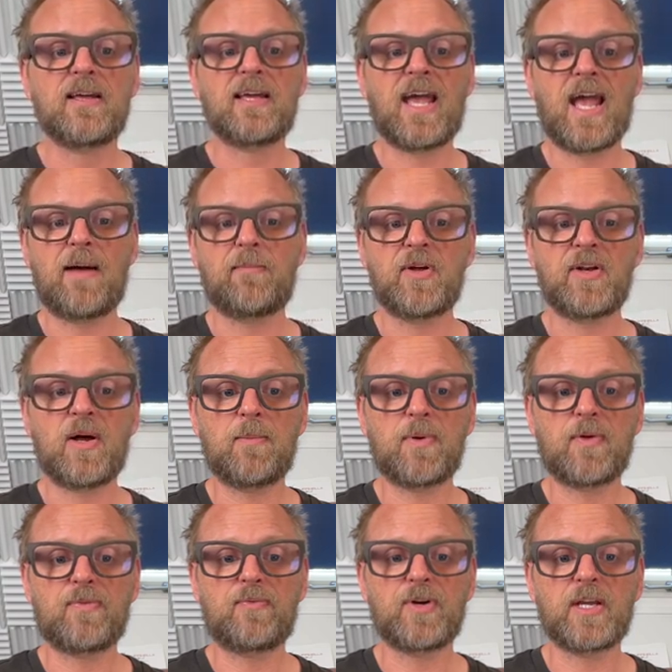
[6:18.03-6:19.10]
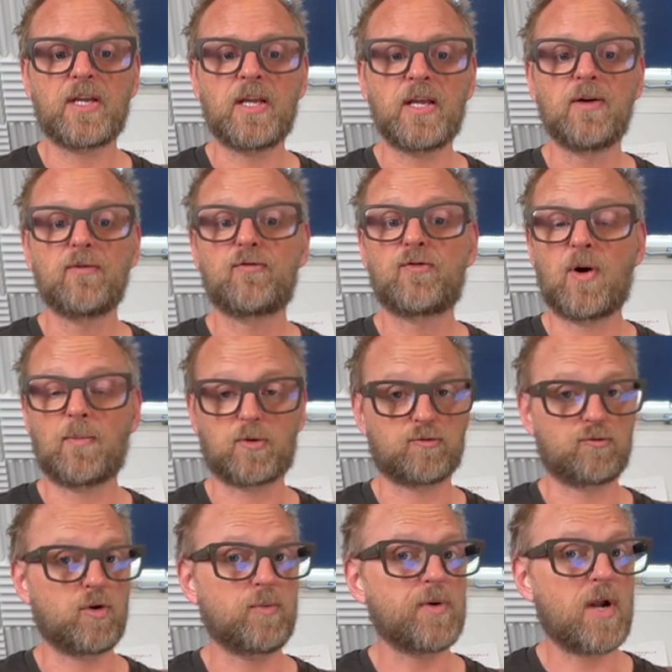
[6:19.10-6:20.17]
camera number three from
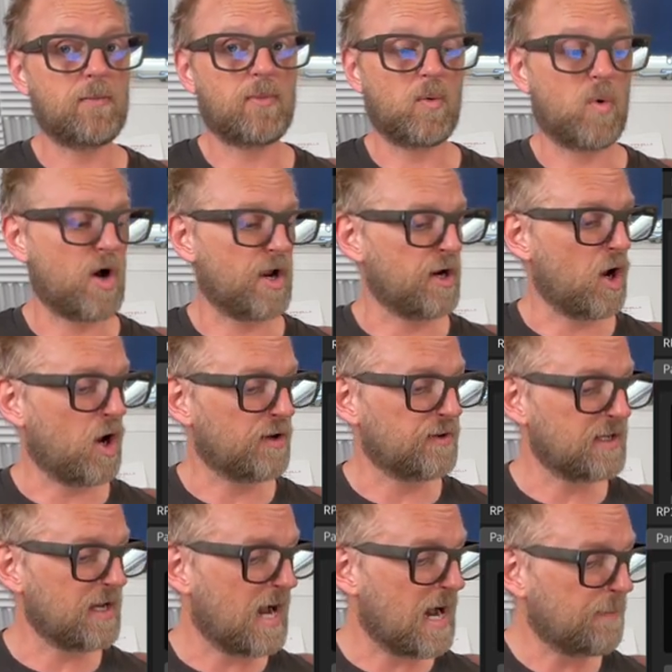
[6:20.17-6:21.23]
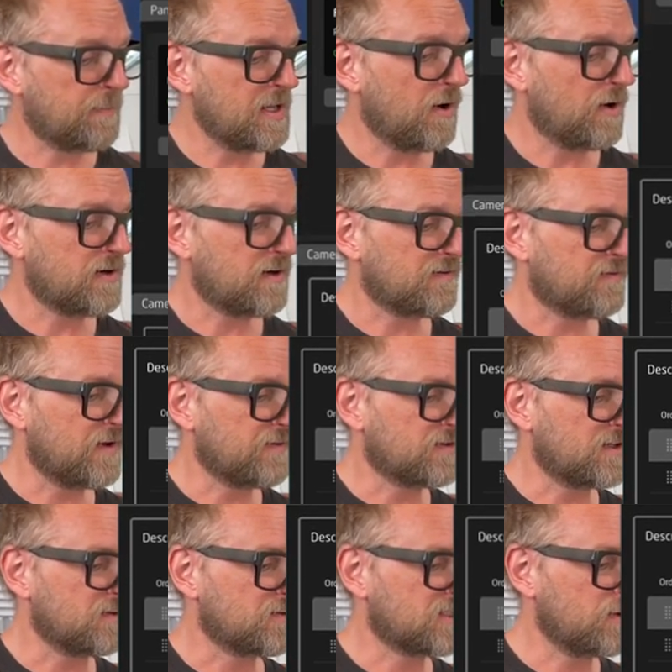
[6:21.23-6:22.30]
group number one on the
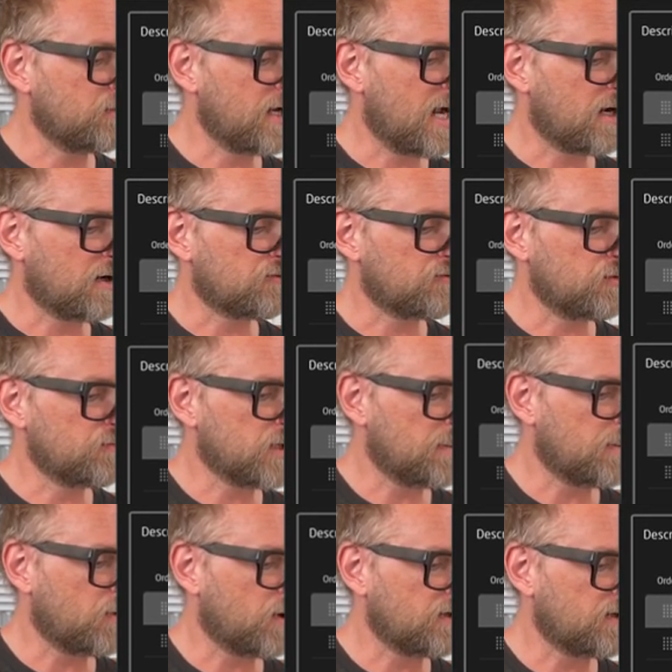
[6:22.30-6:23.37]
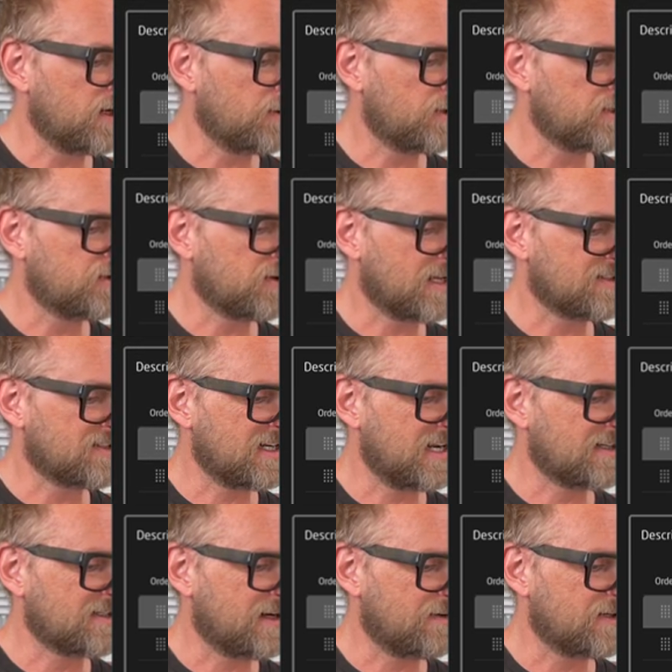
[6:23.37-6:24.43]
RP150. You see we are in group number one here, which you can
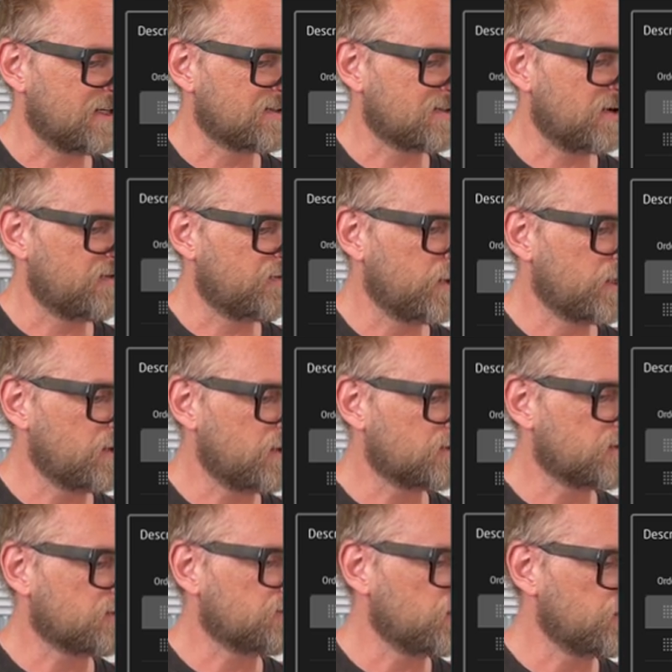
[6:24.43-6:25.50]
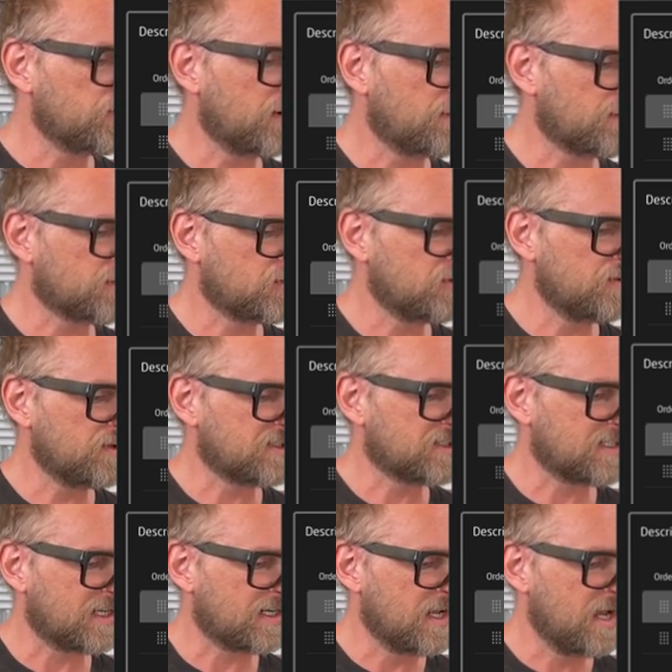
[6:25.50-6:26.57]
select down here. So if we go to group number two
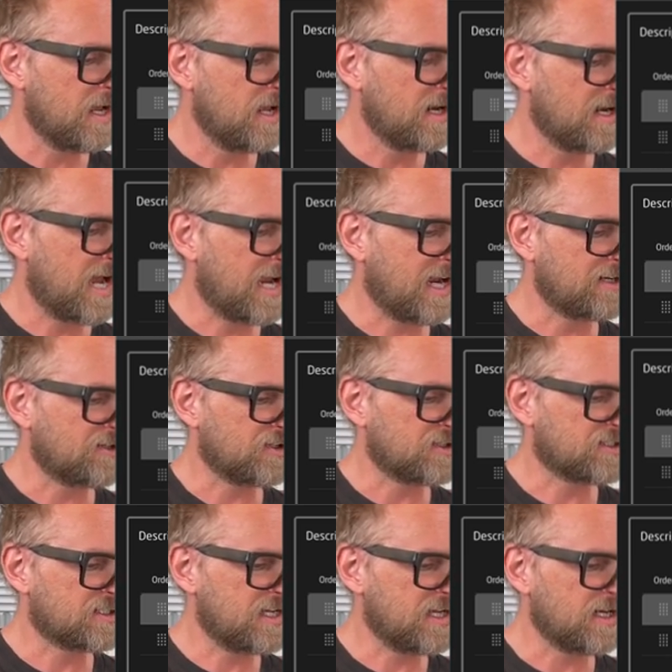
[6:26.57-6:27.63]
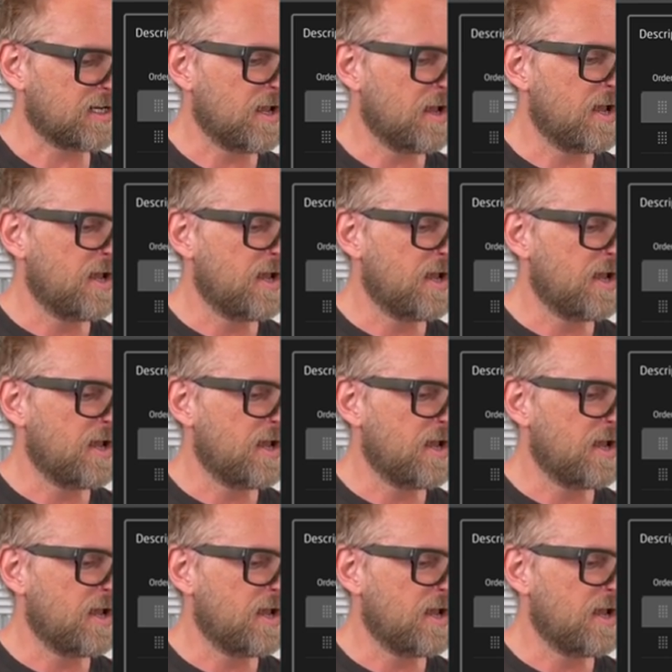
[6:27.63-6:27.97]
instead, like I just did,